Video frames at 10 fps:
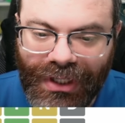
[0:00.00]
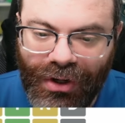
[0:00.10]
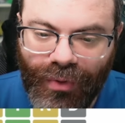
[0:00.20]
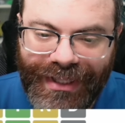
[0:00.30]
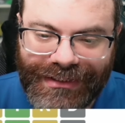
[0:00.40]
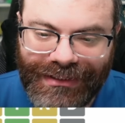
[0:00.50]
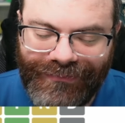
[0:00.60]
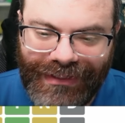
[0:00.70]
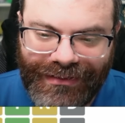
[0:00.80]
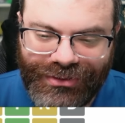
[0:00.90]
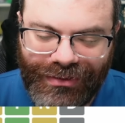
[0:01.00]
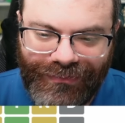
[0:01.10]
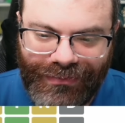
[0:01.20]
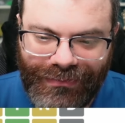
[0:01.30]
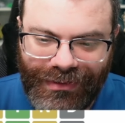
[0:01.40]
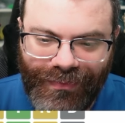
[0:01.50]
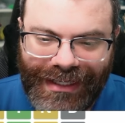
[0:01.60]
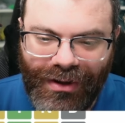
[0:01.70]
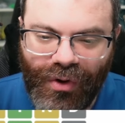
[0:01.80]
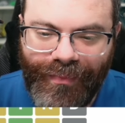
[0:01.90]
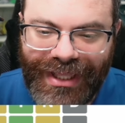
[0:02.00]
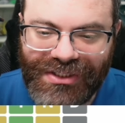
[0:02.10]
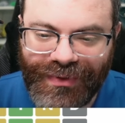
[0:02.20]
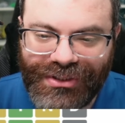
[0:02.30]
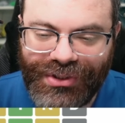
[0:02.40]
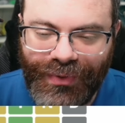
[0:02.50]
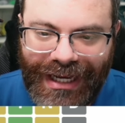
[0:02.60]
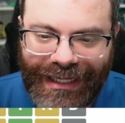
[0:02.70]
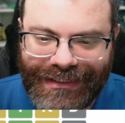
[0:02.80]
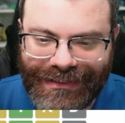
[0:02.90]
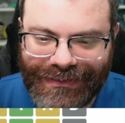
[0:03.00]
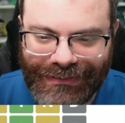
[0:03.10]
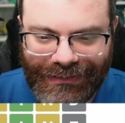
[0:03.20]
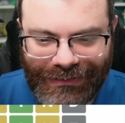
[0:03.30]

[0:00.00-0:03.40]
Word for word: Obit, like short for oh wait, obit with two eyes.